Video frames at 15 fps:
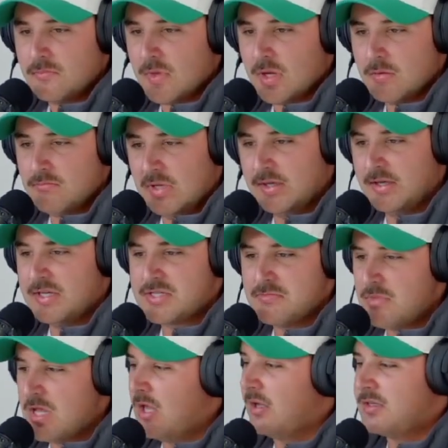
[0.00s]
millions
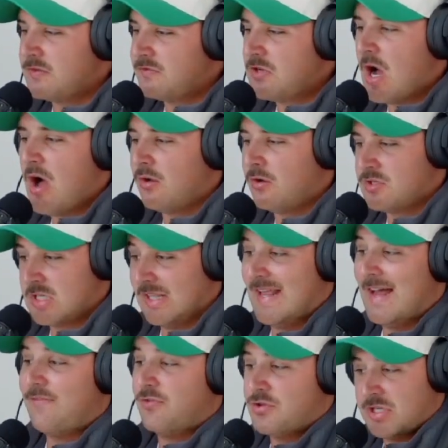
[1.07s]
and millions of dollars,
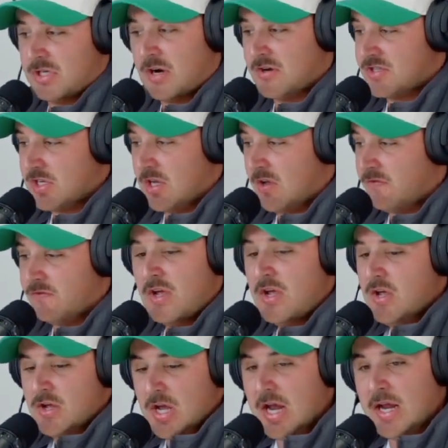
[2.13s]
leveraging ourselves.
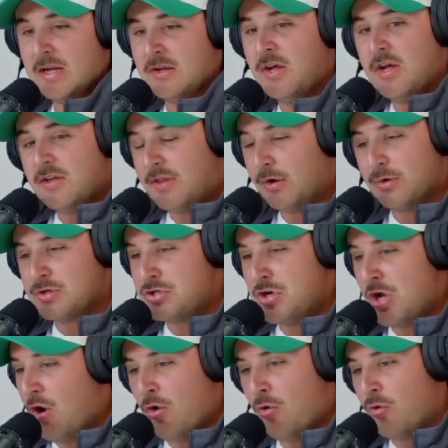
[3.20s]
And there was
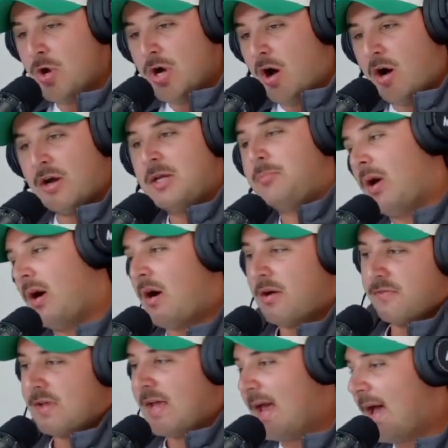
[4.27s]
no honeypot
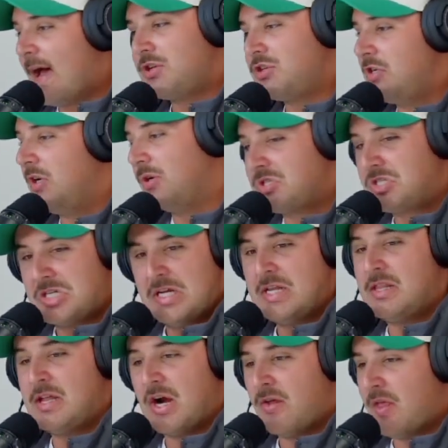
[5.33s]
of cash,
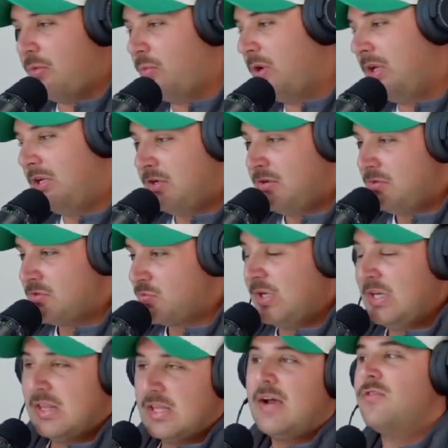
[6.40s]
sitting there that we use.
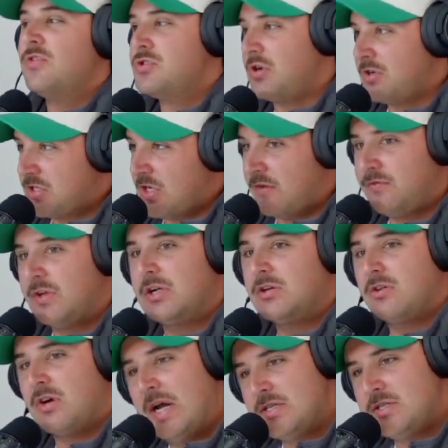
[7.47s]
We leveraged ourselves like
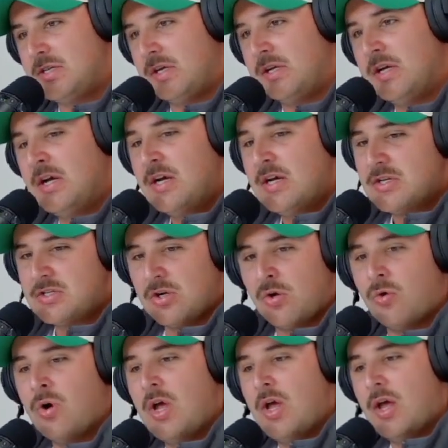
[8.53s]
crazy.
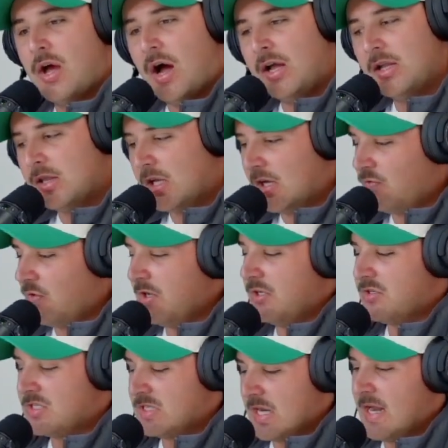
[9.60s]
So I love what you're
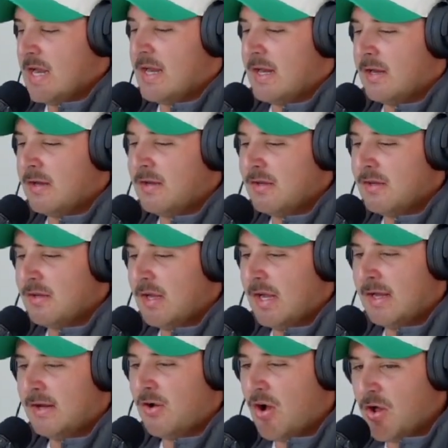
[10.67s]
saying.
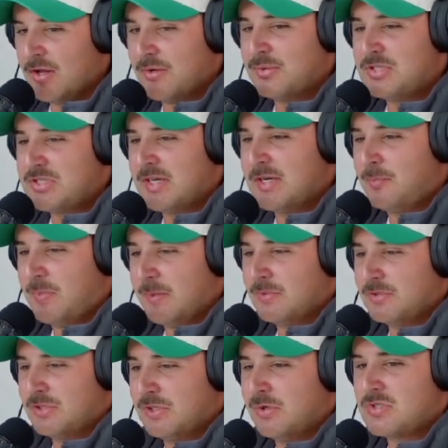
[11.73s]
And all I would say to people
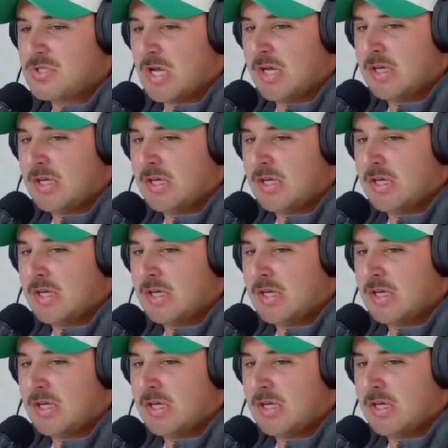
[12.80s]
too is like,